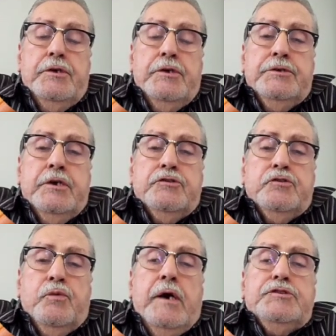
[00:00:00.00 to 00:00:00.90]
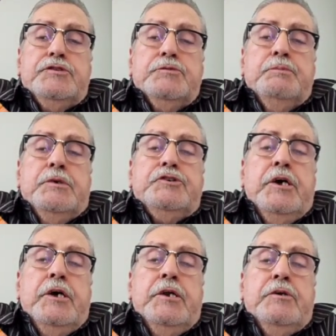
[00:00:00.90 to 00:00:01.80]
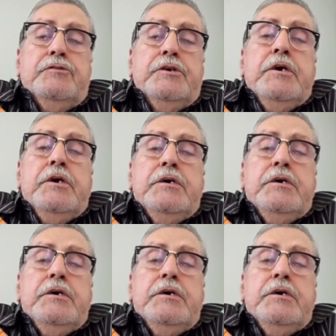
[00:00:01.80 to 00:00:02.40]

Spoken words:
It takes twice as much energy.